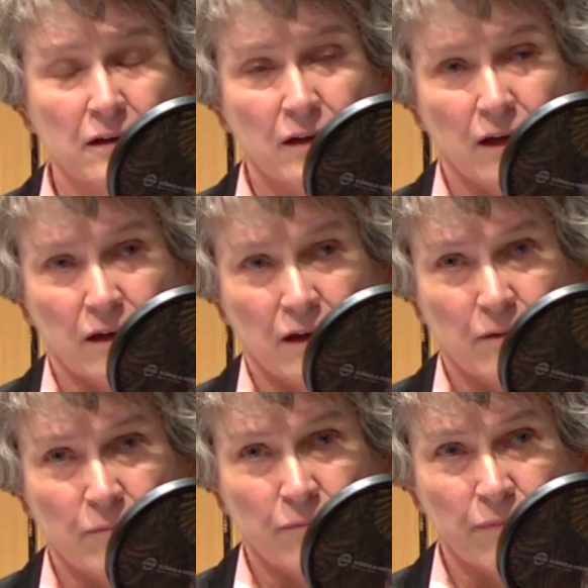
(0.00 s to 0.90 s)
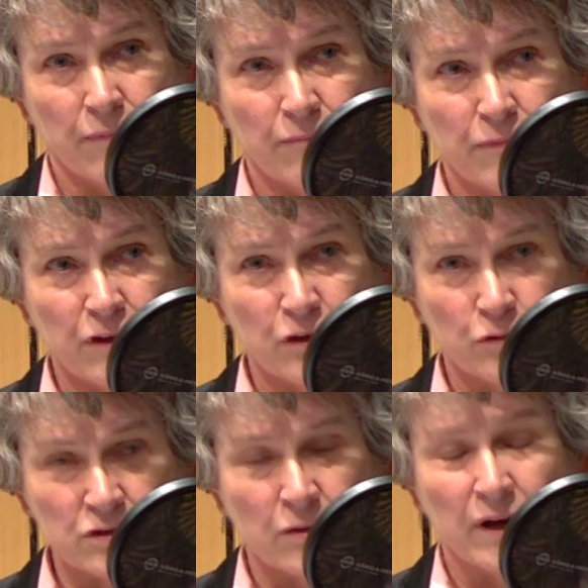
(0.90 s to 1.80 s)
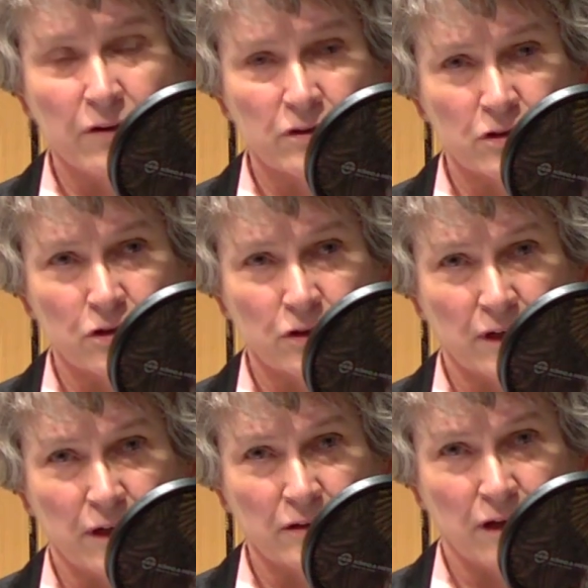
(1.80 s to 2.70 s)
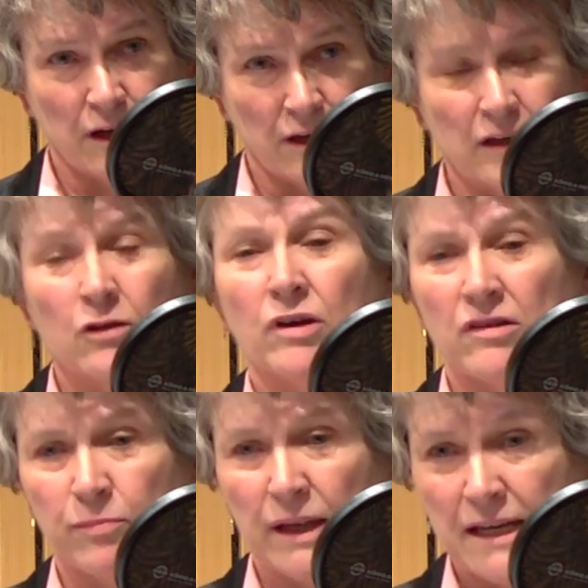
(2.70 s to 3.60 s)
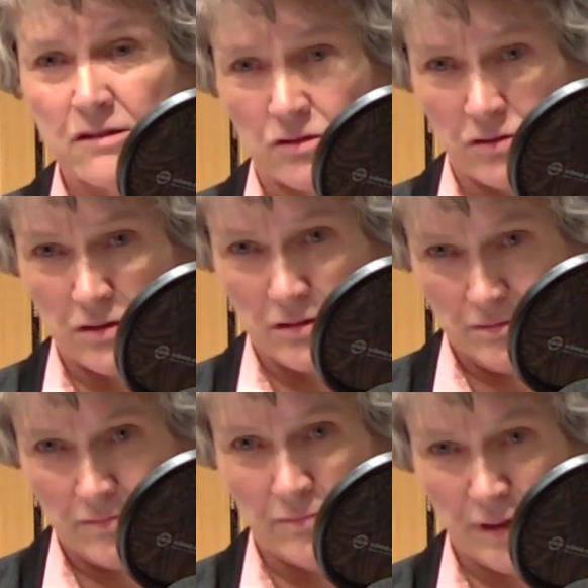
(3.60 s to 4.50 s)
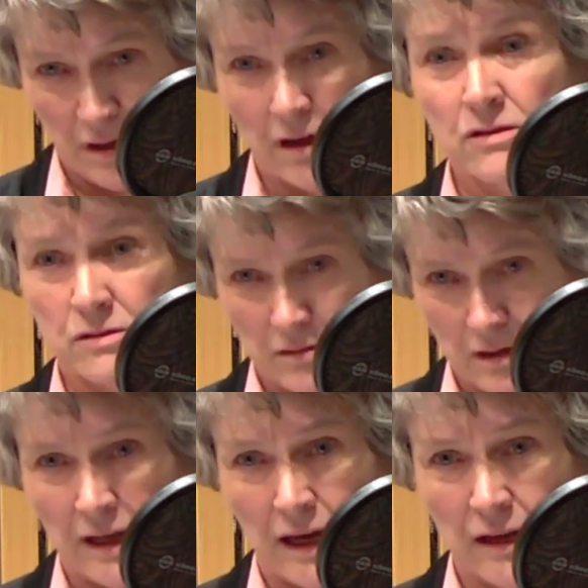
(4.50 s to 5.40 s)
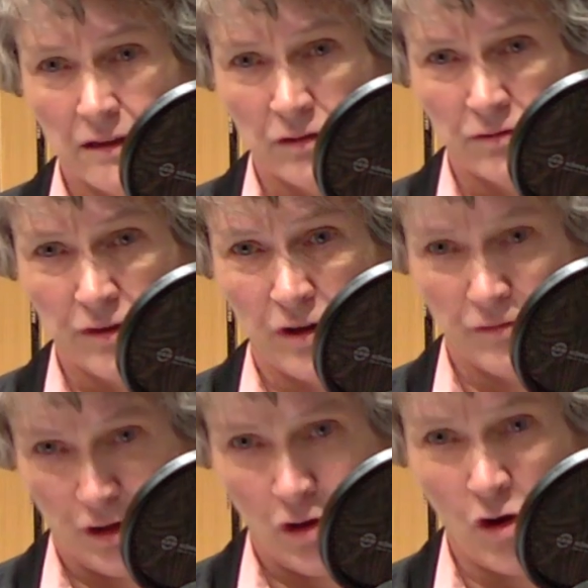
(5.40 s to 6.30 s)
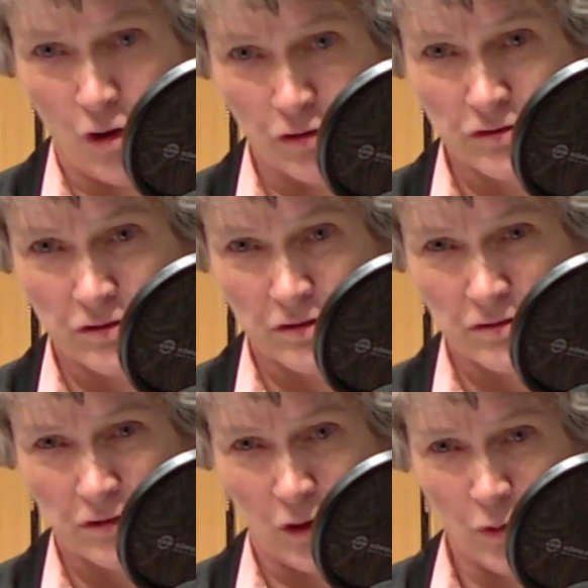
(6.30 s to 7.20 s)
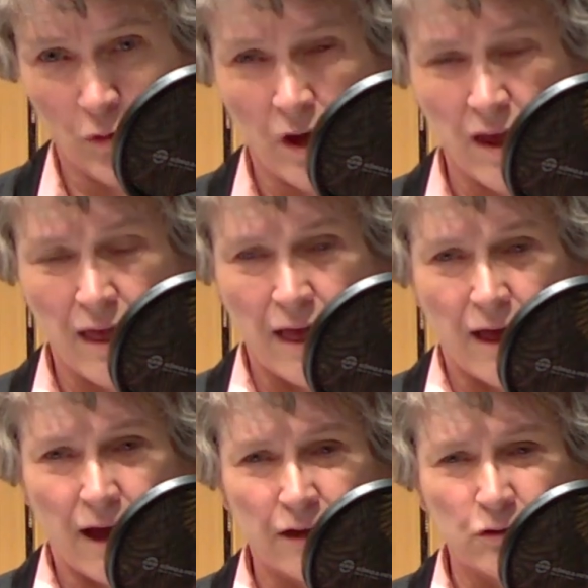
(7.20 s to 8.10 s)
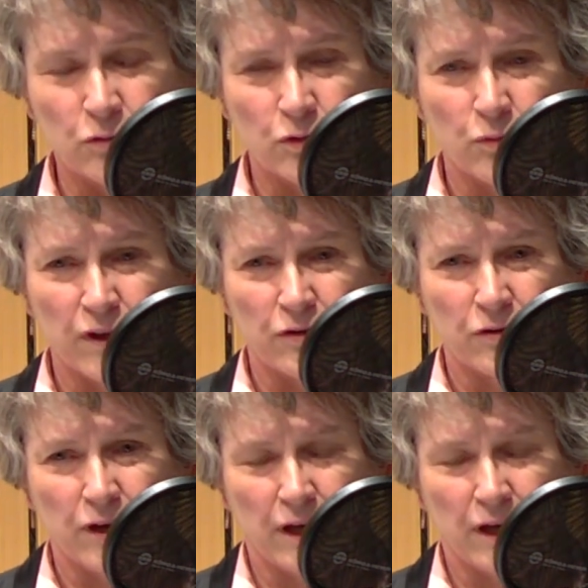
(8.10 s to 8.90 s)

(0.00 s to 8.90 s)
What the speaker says: some areas are looking at getting rid of blazers because, again, of the cost. So I don't know whether